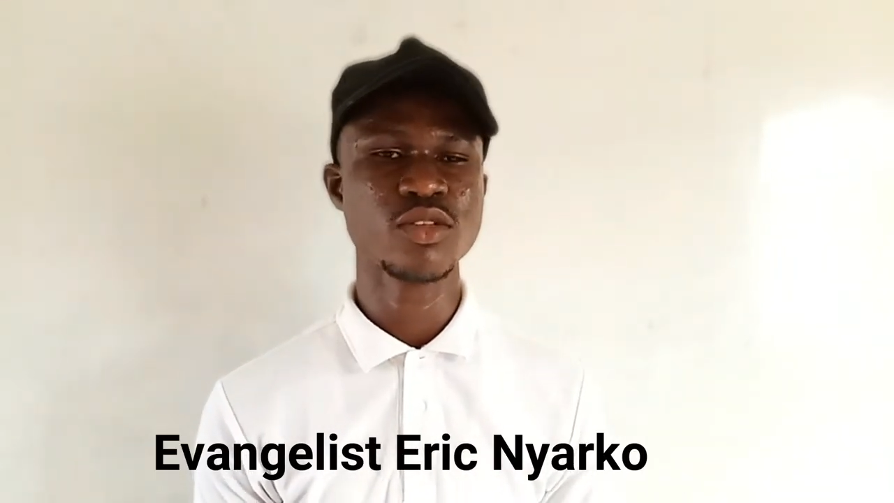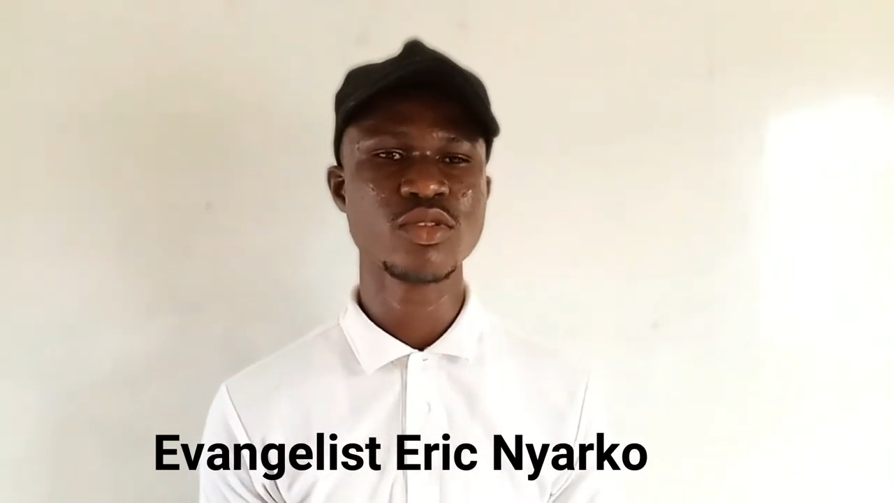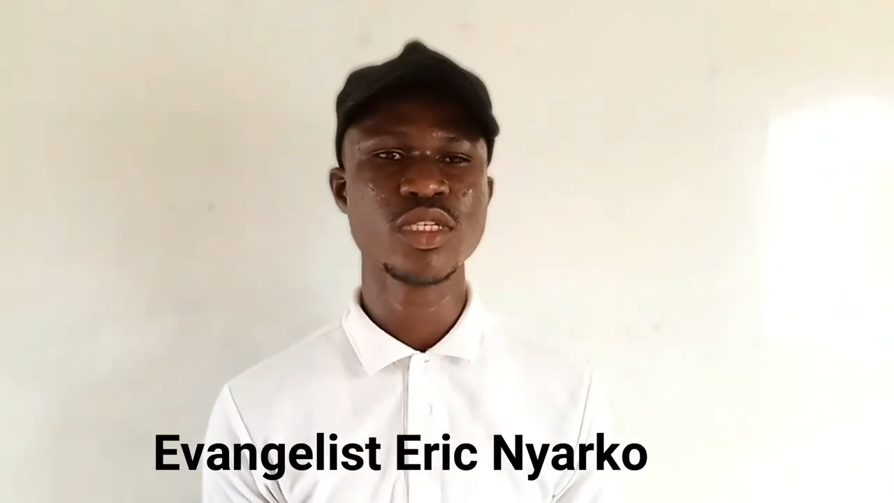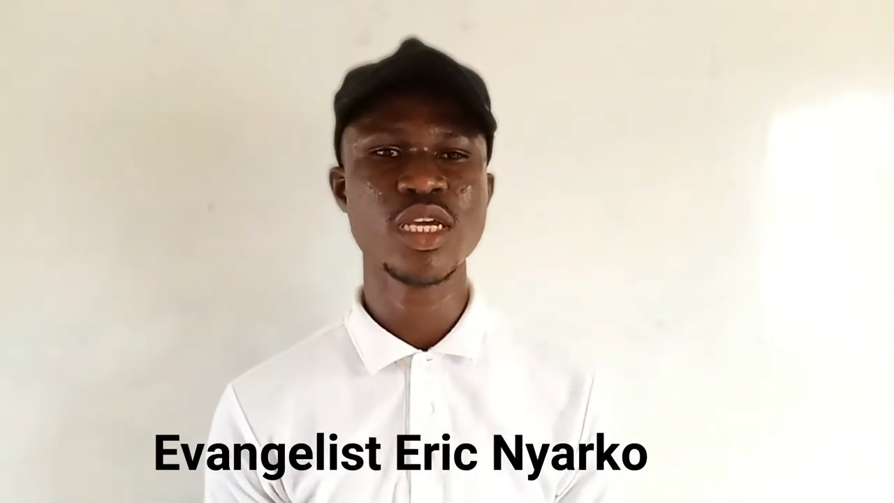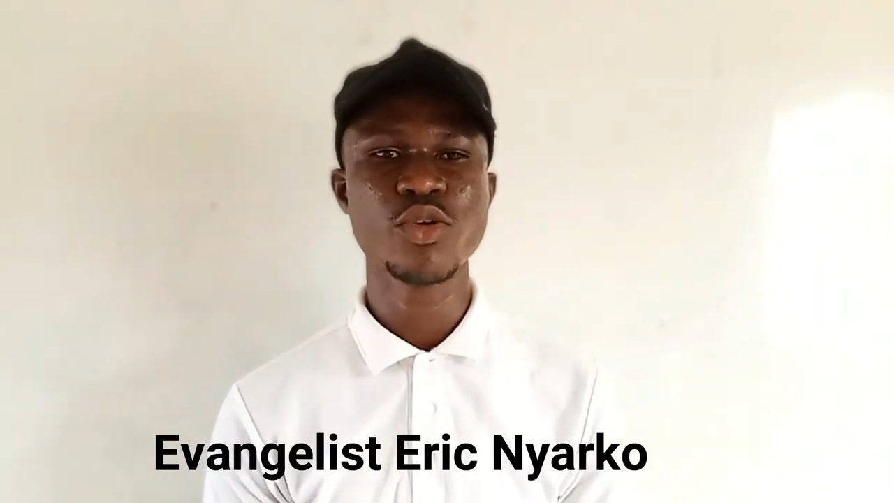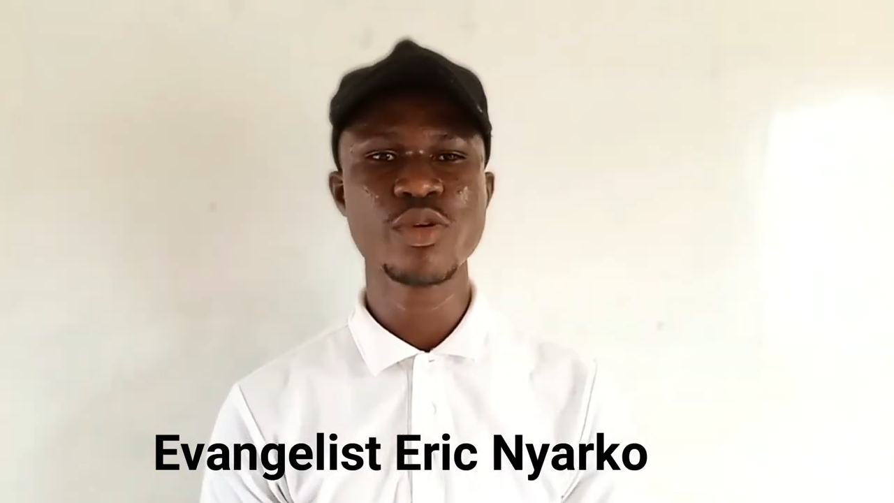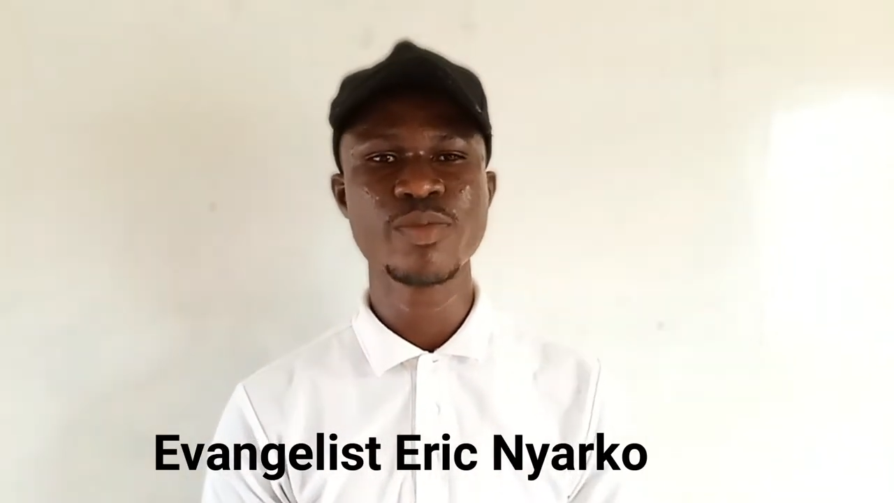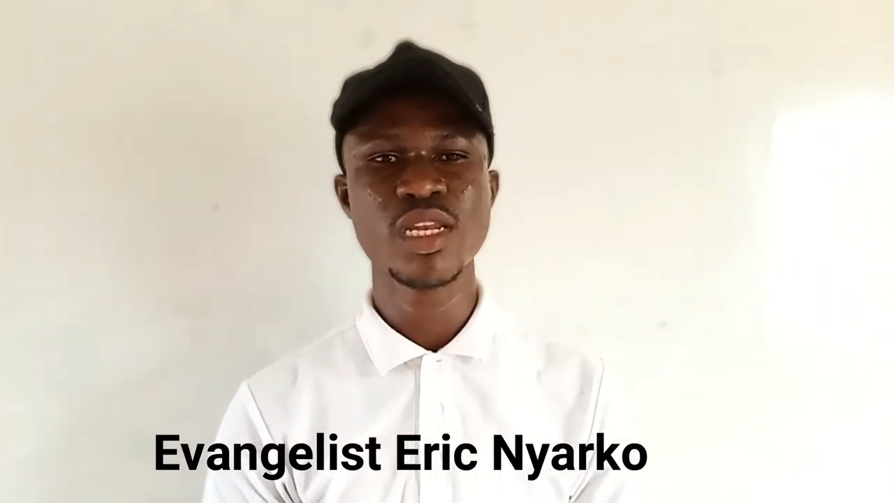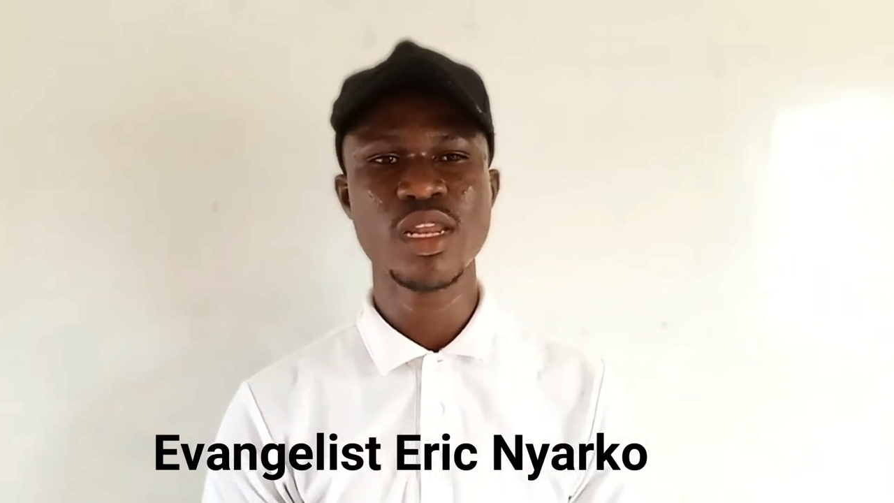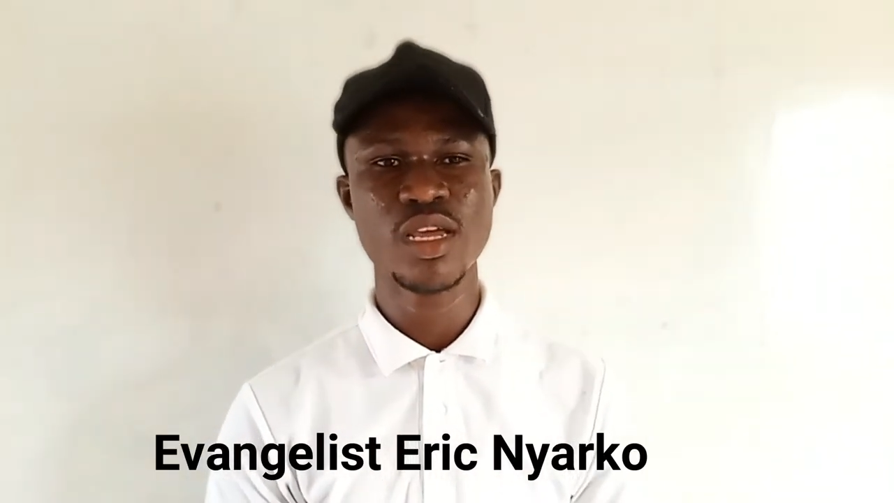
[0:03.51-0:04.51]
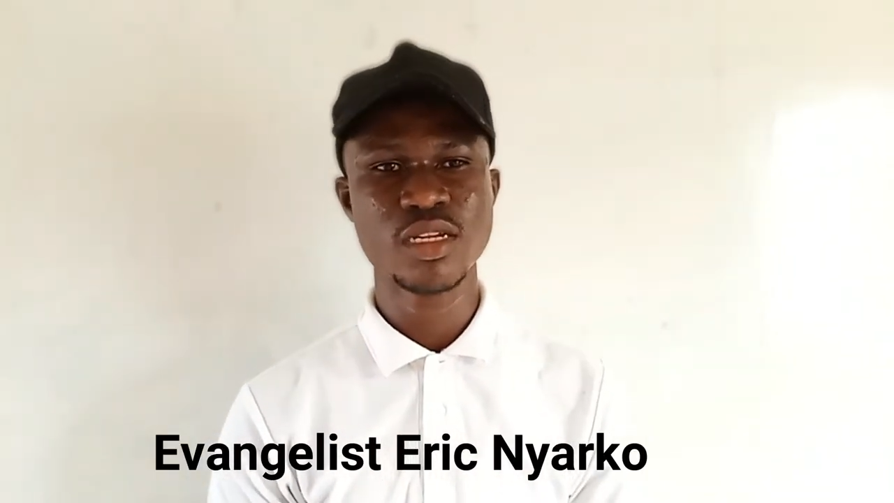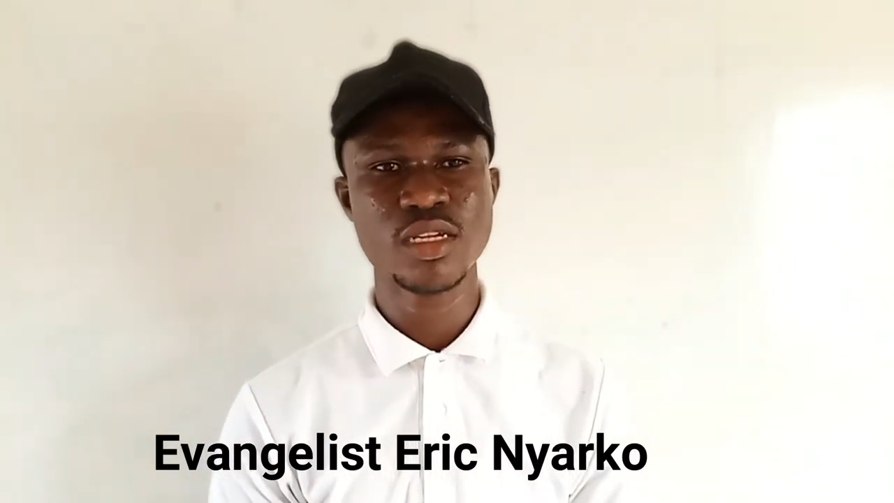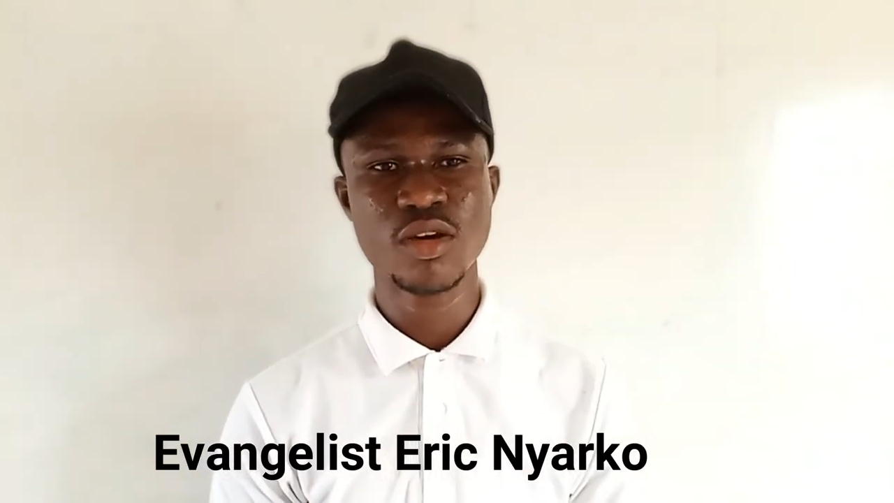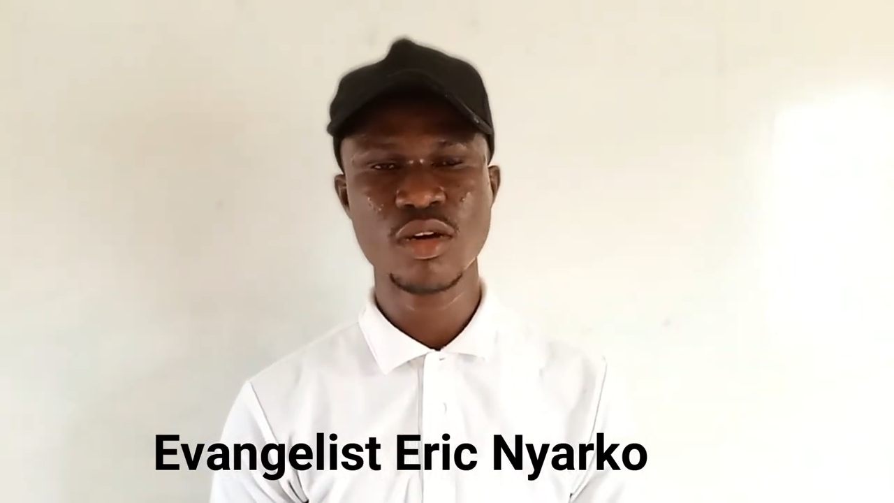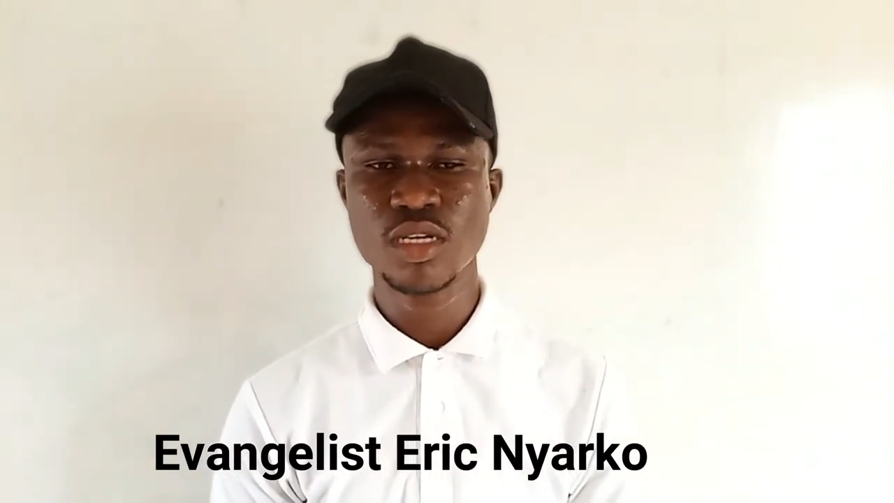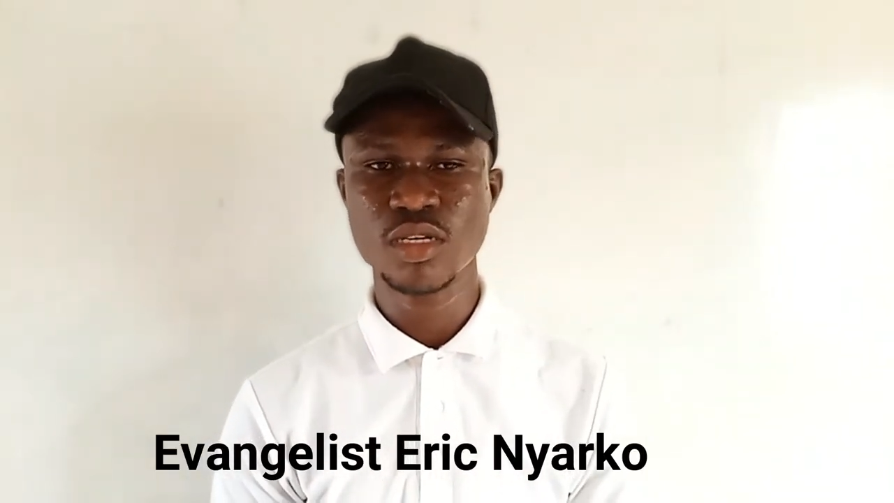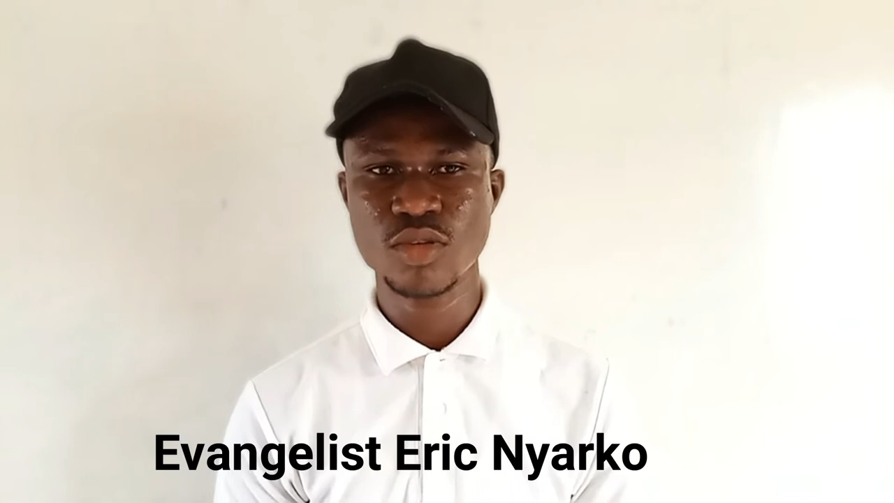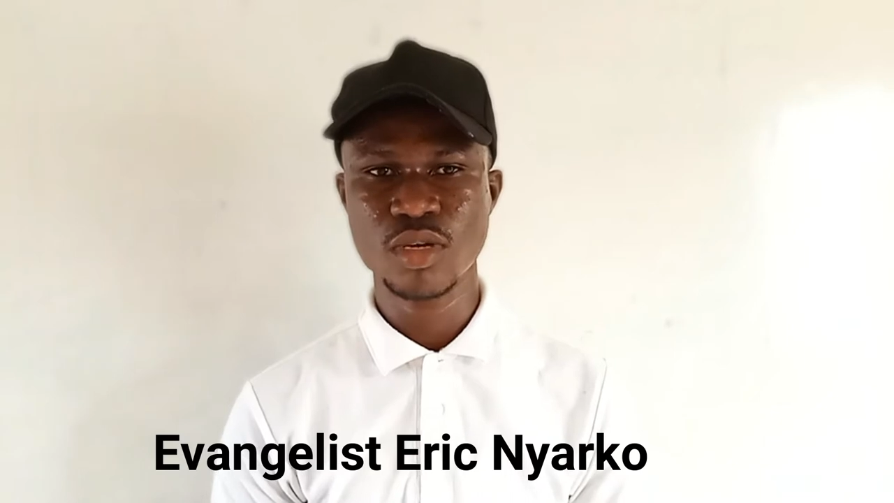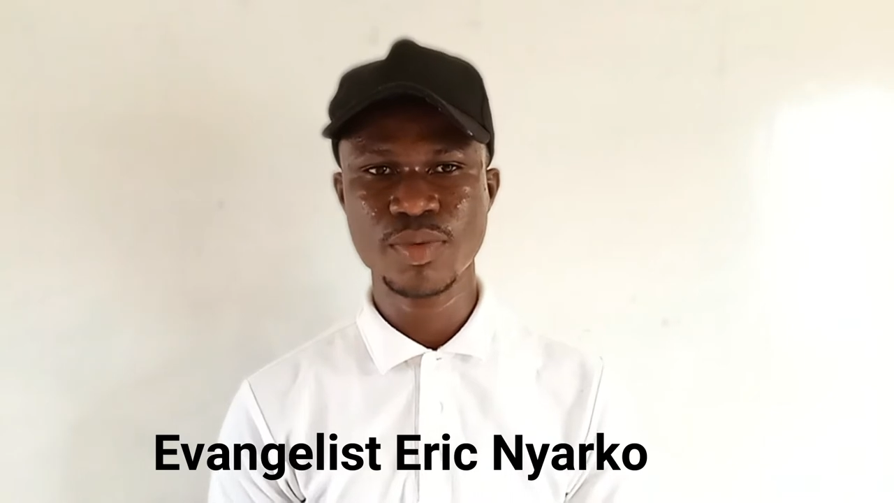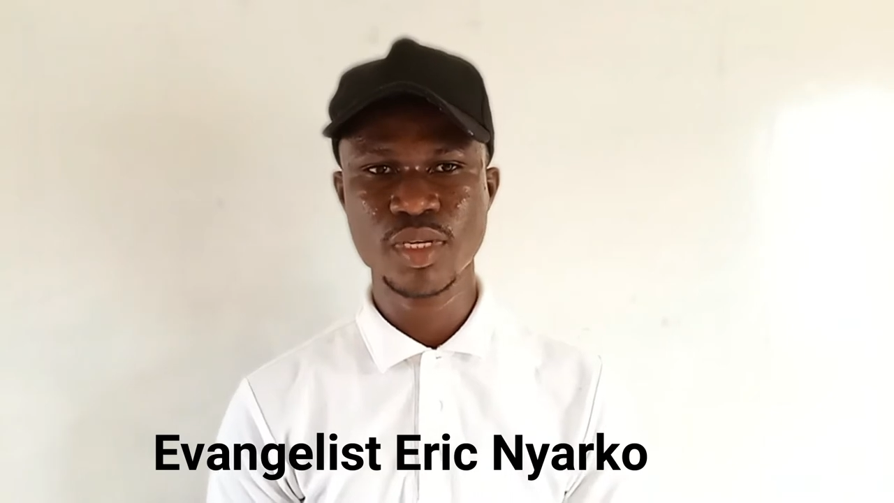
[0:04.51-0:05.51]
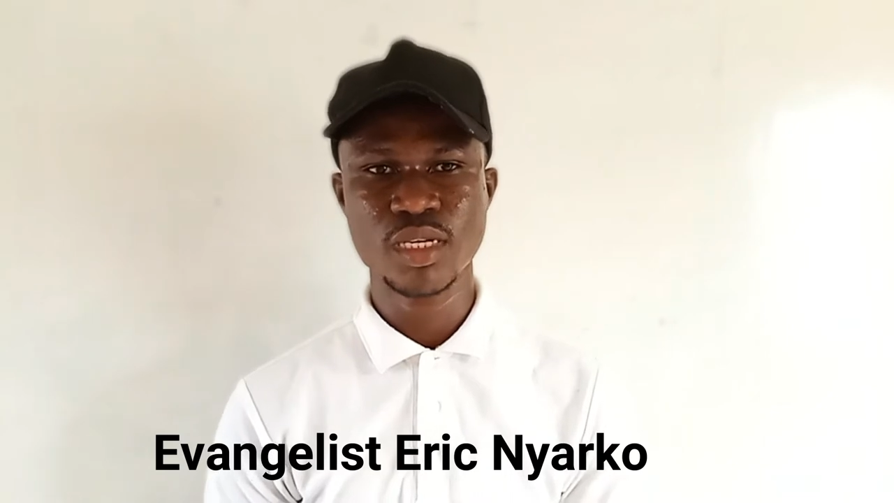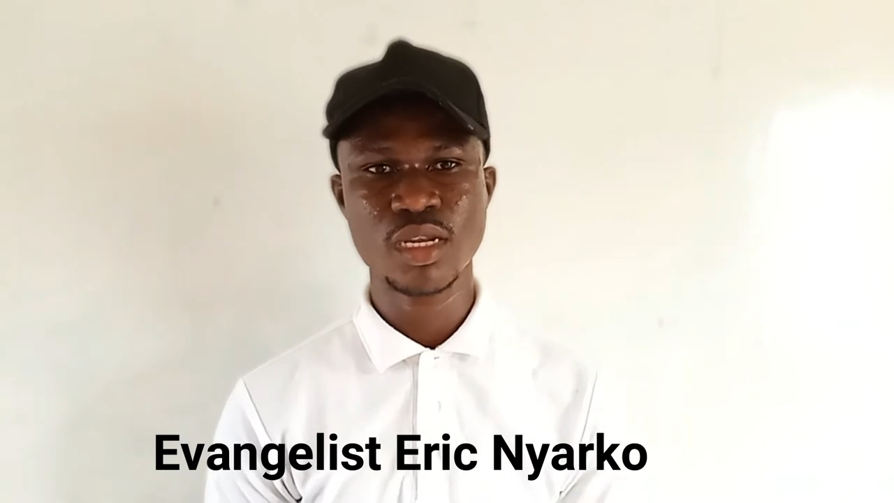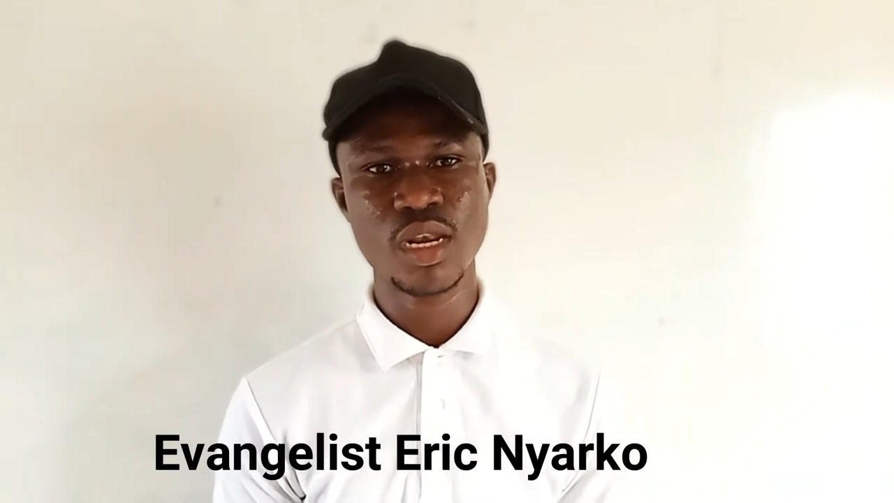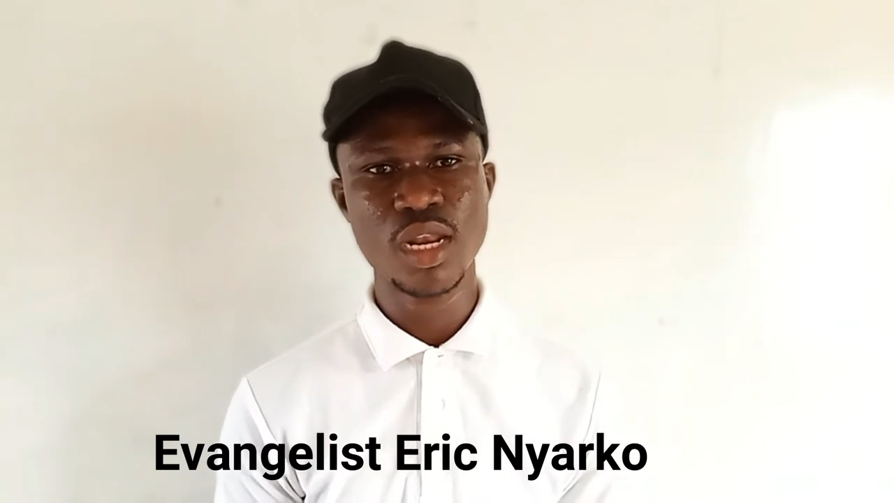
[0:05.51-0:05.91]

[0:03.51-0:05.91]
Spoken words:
and today we'll be learning on the topic,